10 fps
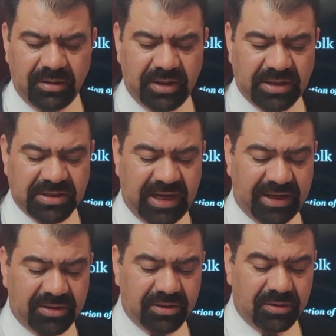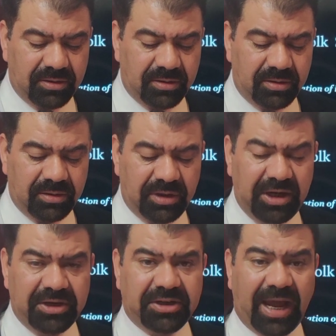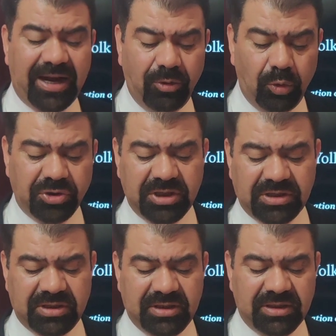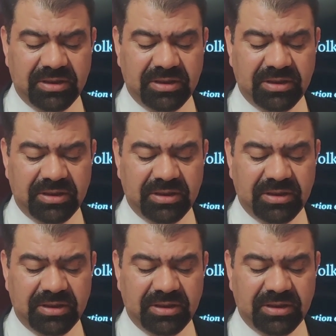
is that it diagnoses.